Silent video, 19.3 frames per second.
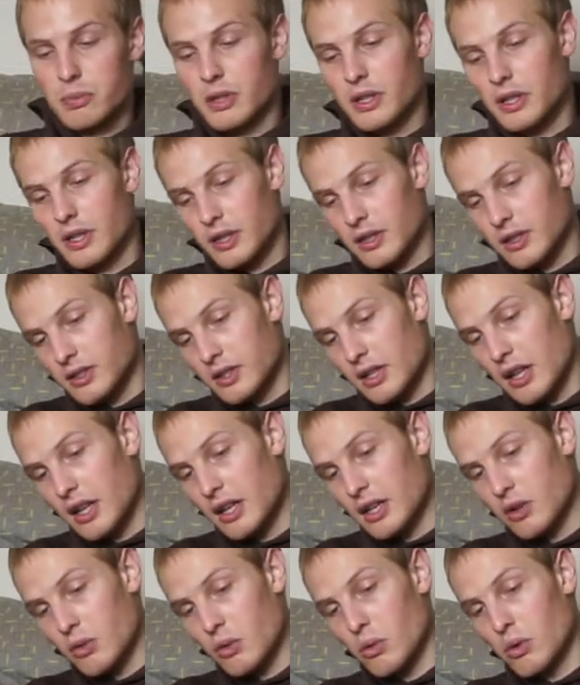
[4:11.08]
be
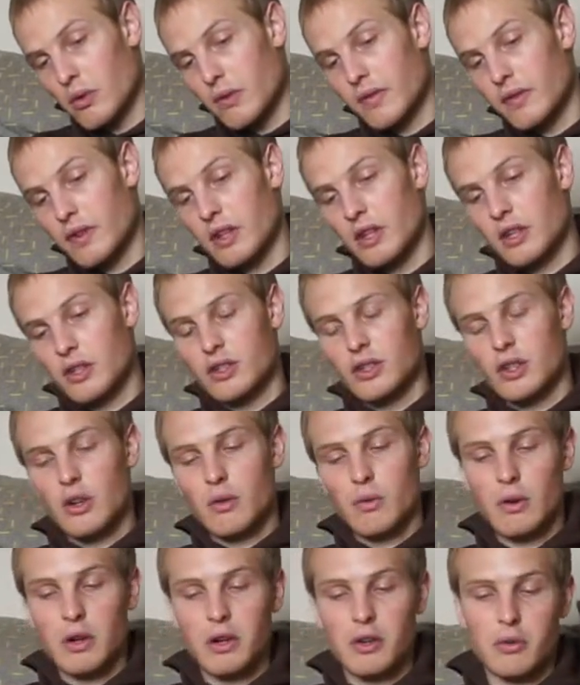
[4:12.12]
selling all of these
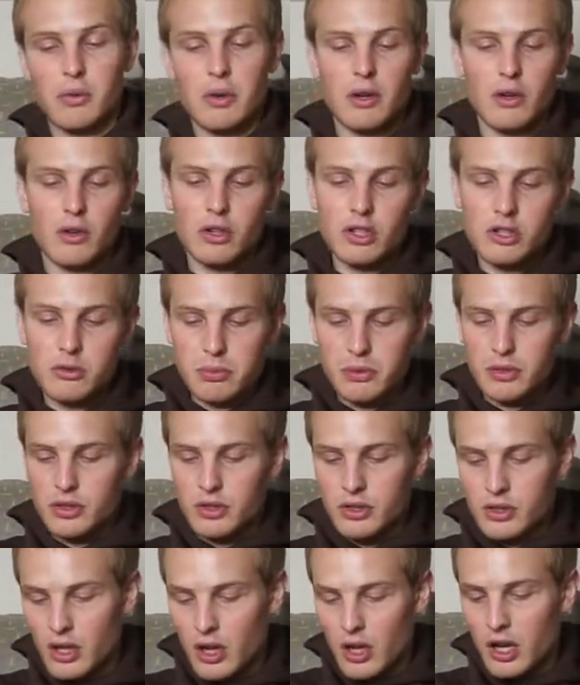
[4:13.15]
around
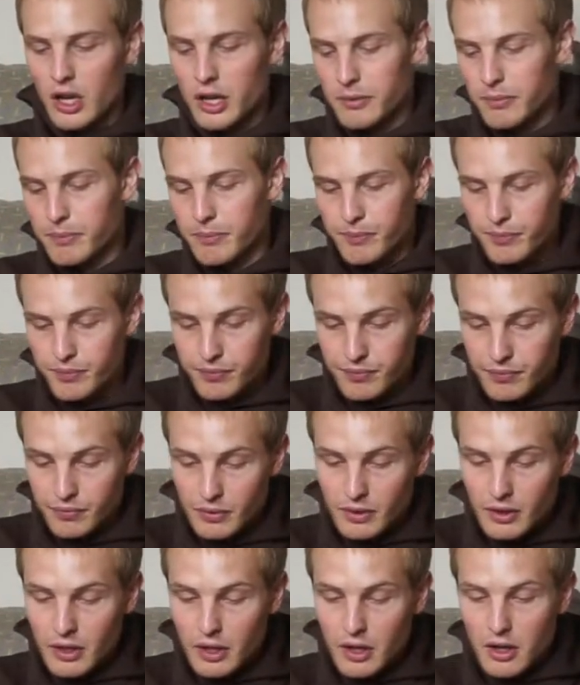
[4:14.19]
Christmas time,
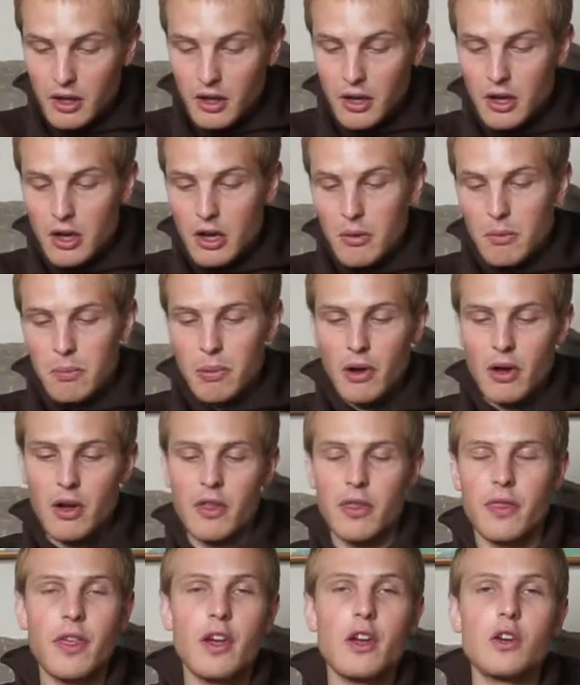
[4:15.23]
but
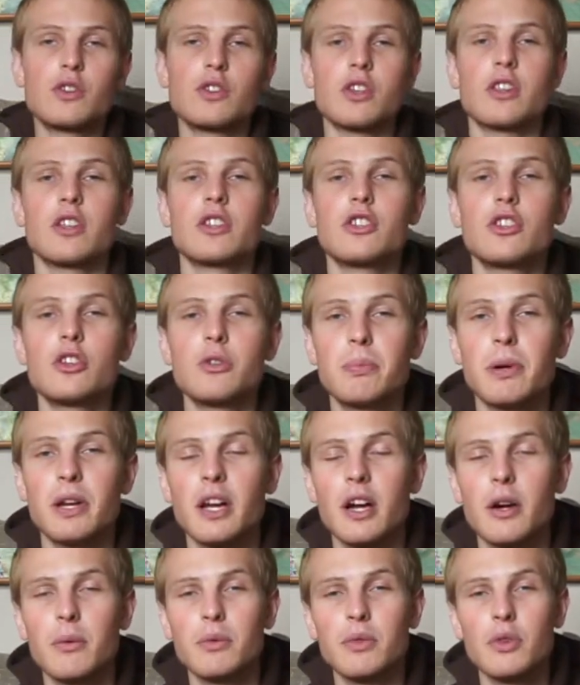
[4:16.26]
those are the two
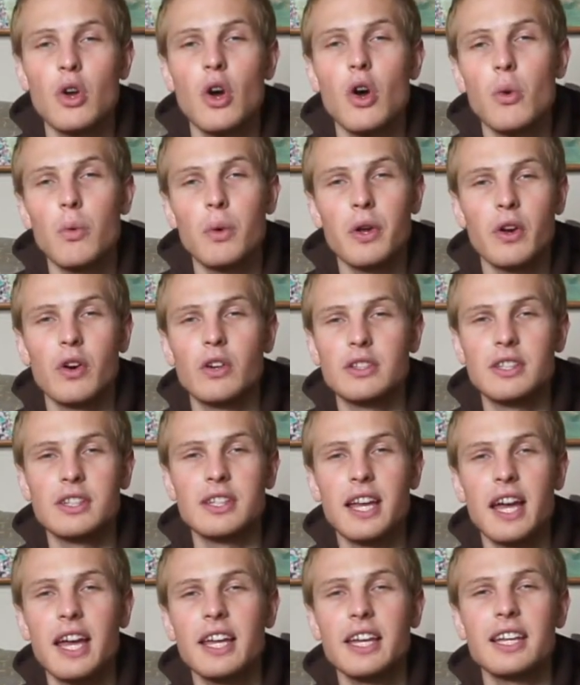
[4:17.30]
pickups we got in
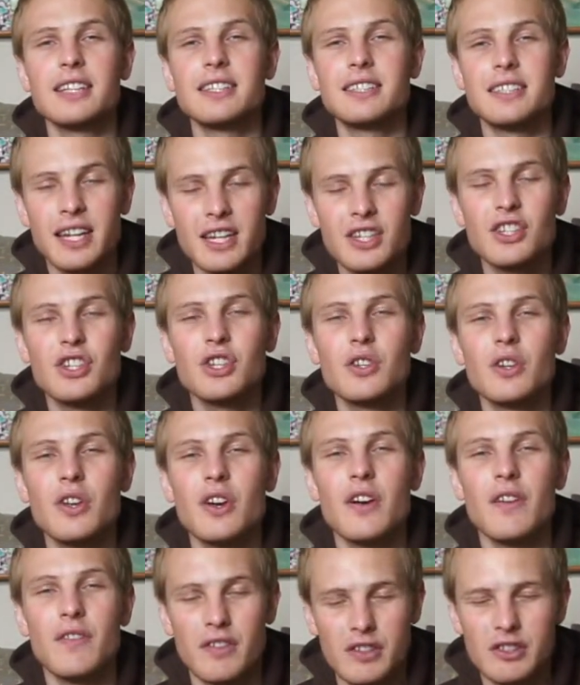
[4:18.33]
today. Stay tuned
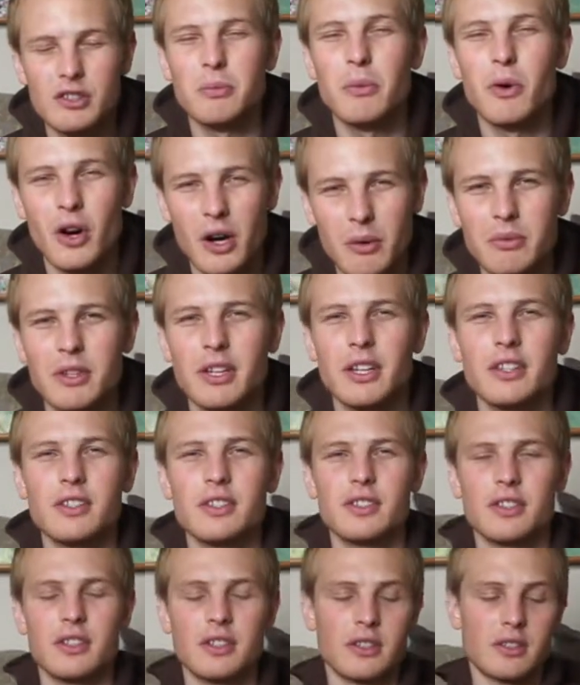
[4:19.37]
for some more
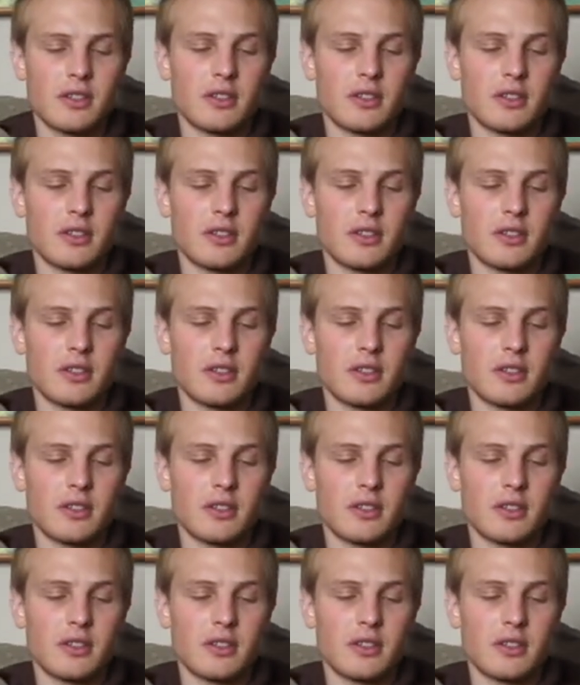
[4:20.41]
updates.